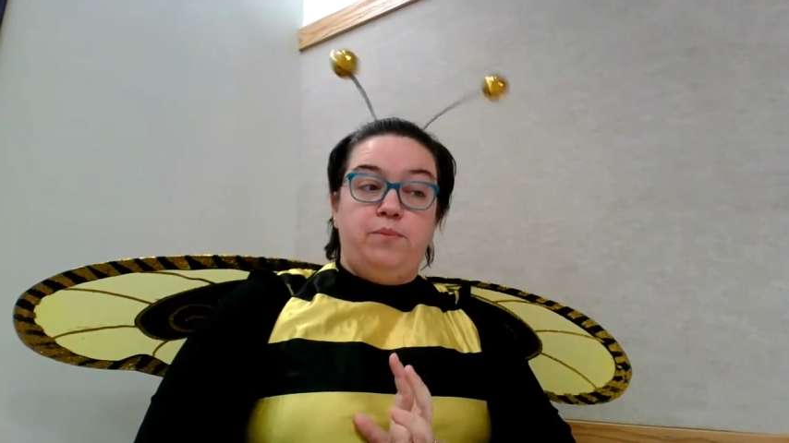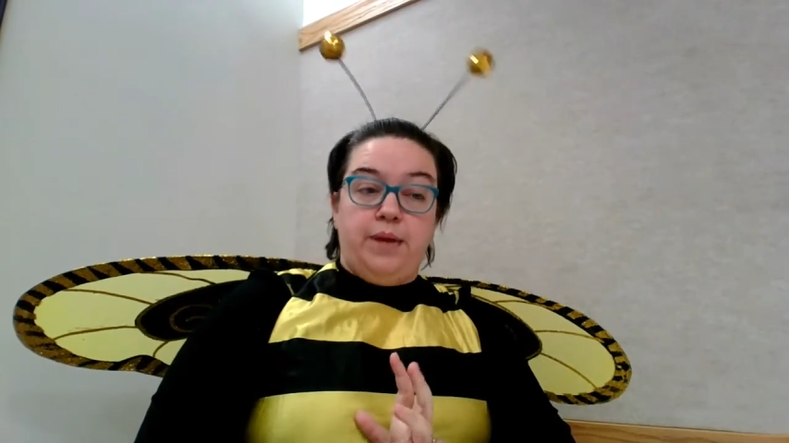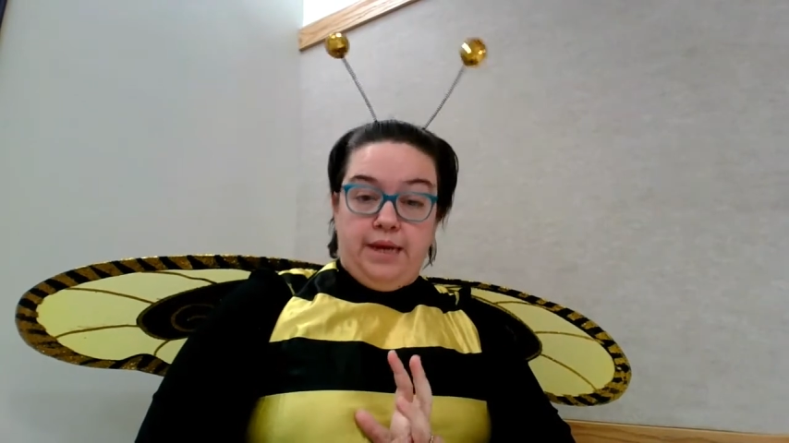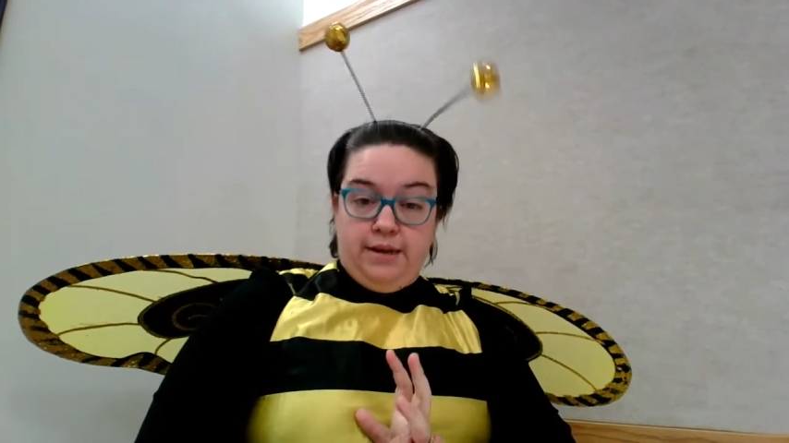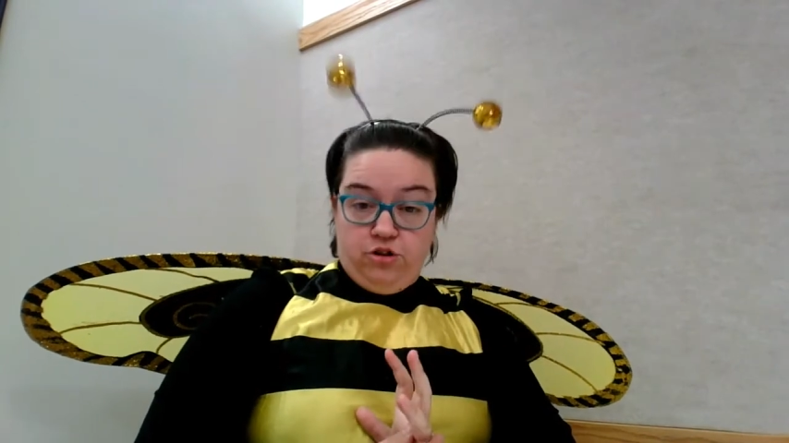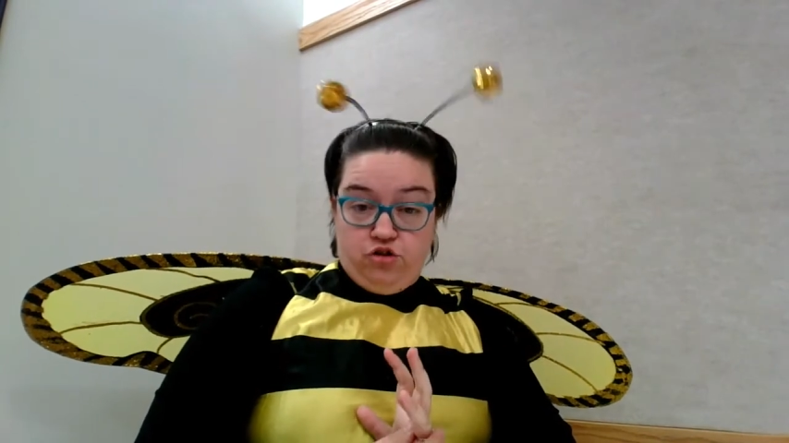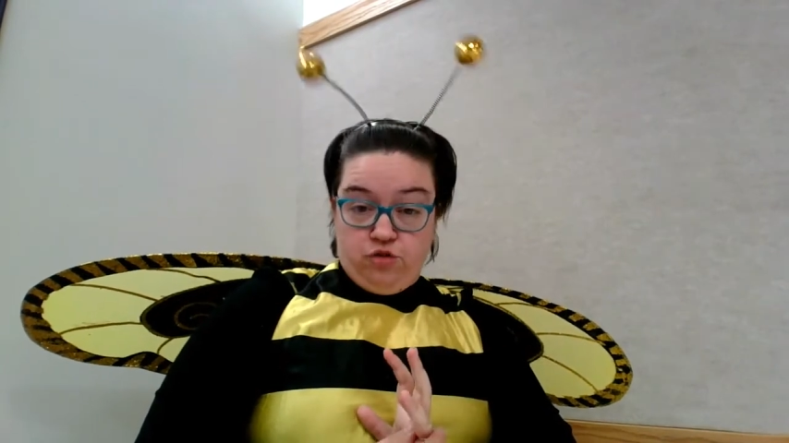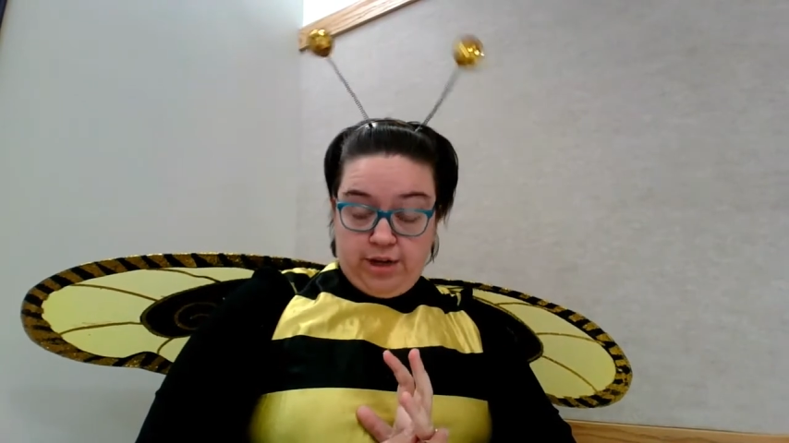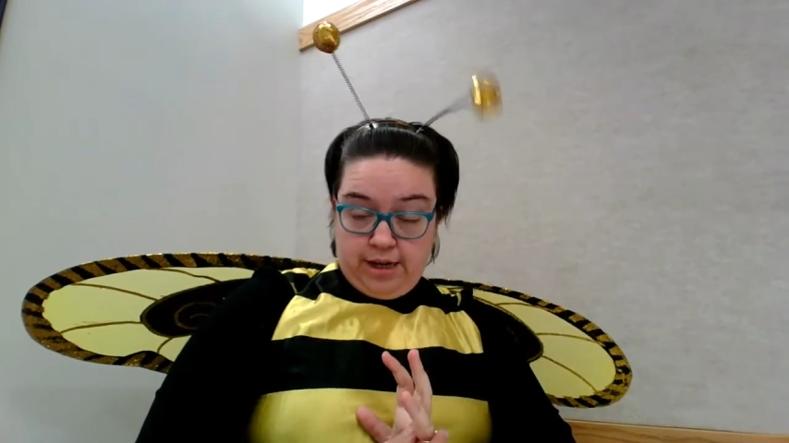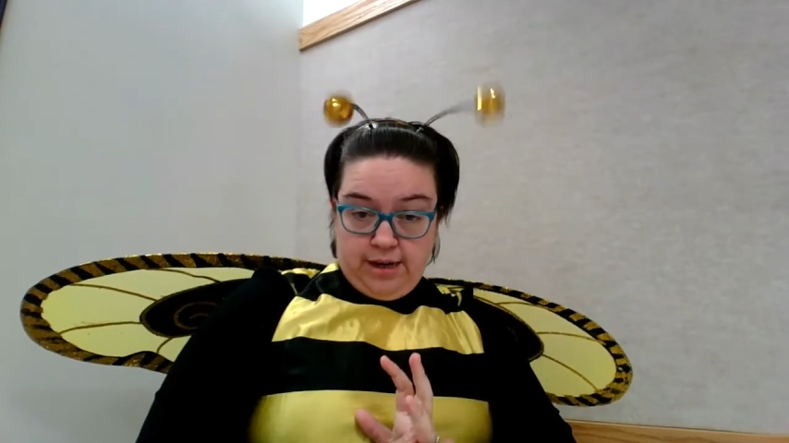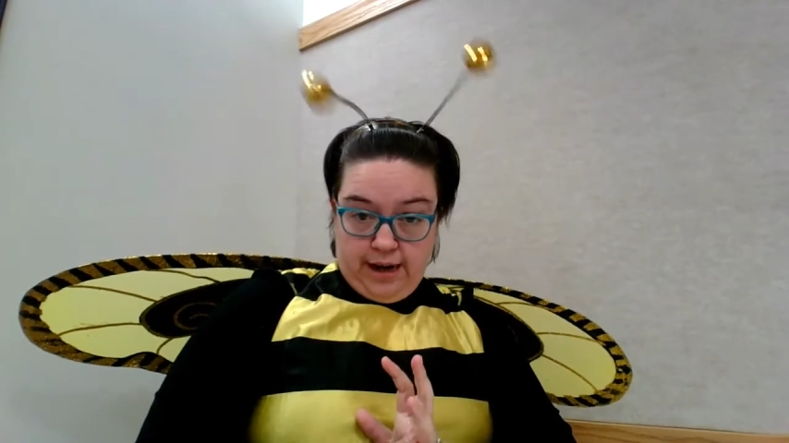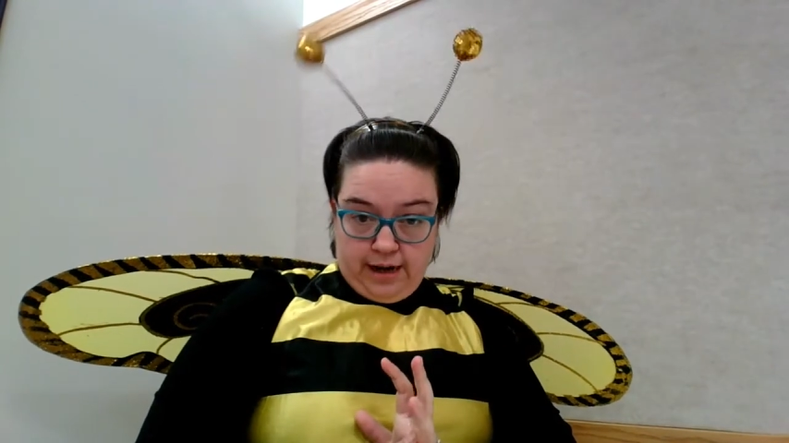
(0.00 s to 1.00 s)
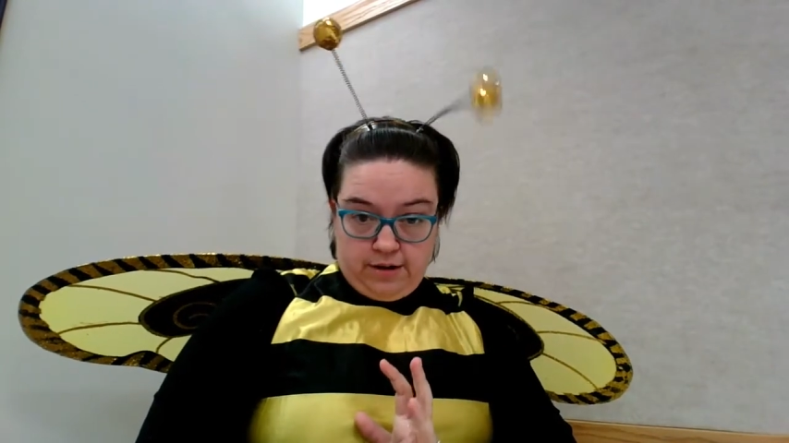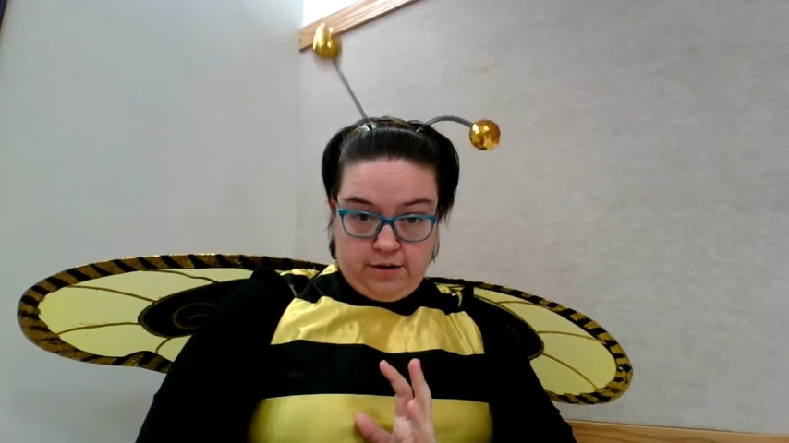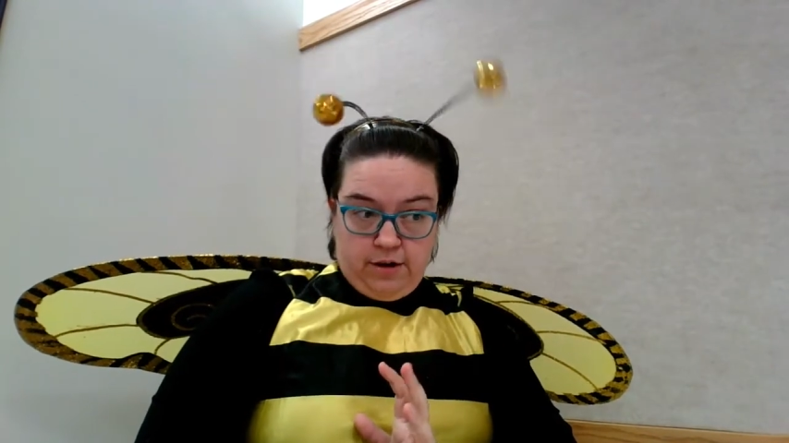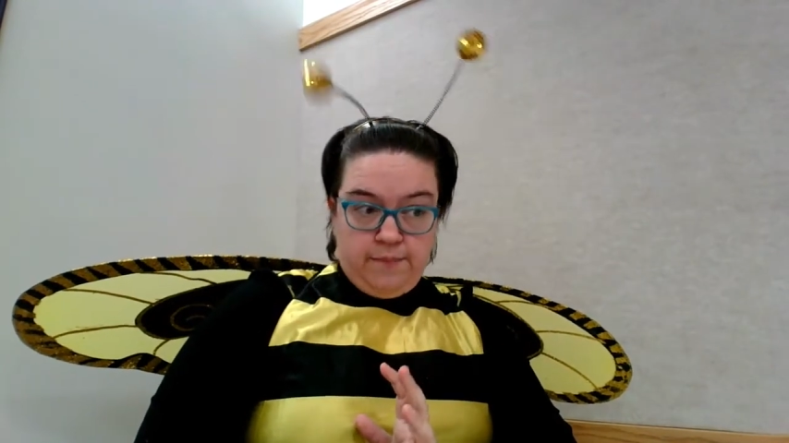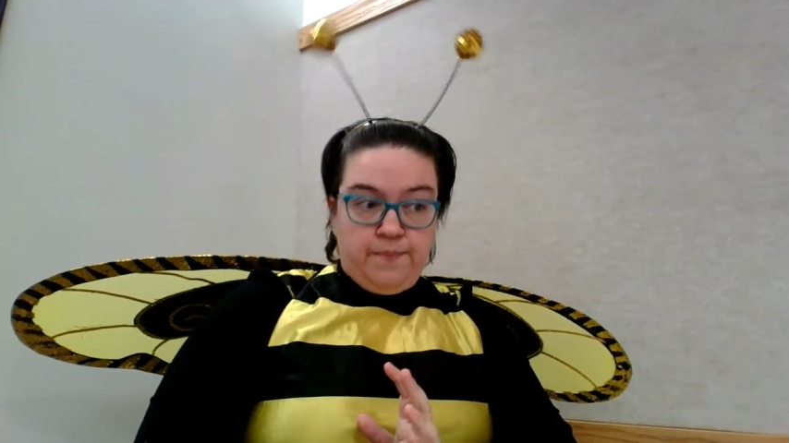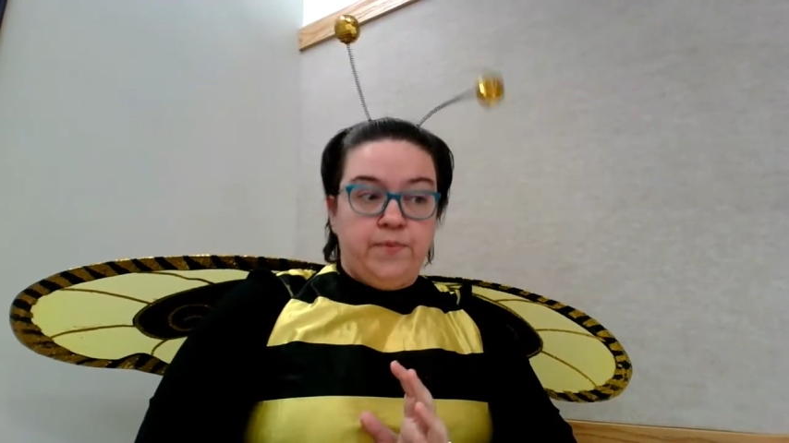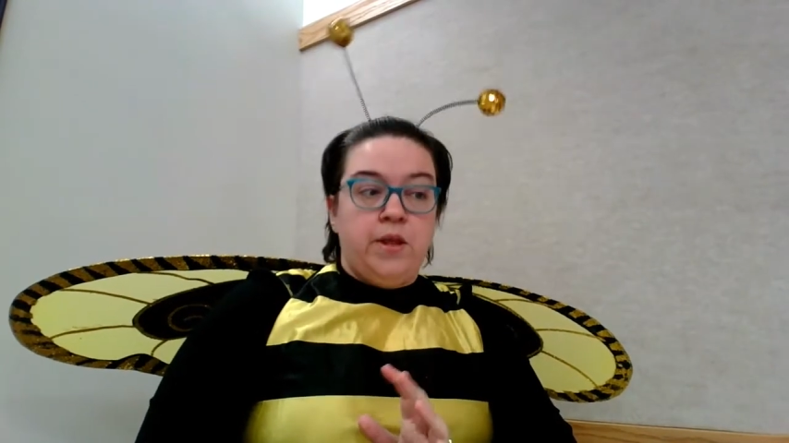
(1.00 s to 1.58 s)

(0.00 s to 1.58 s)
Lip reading: bees drinking nectar,